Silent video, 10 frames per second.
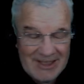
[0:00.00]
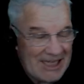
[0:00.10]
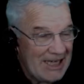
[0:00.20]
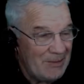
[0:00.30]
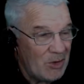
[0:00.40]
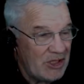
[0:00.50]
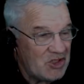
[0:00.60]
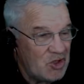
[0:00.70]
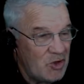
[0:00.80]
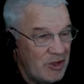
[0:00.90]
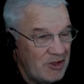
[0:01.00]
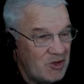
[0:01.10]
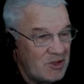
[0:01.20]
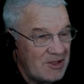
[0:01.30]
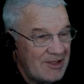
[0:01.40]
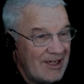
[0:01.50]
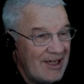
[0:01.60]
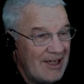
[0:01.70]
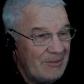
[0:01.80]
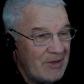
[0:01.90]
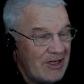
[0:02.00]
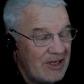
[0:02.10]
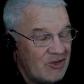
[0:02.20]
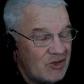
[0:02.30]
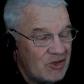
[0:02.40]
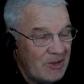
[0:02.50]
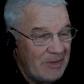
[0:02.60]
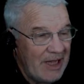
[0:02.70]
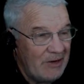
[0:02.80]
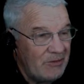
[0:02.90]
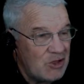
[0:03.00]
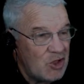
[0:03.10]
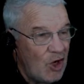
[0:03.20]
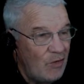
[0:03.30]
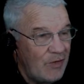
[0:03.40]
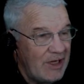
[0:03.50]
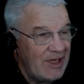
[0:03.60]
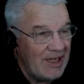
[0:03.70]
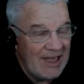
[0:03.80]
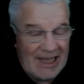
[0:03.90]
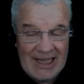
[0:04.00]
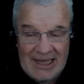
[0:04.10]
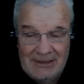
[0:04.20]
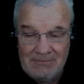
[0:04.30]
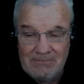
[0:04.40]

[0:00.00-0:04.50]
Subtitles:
my students, and it's about resolving a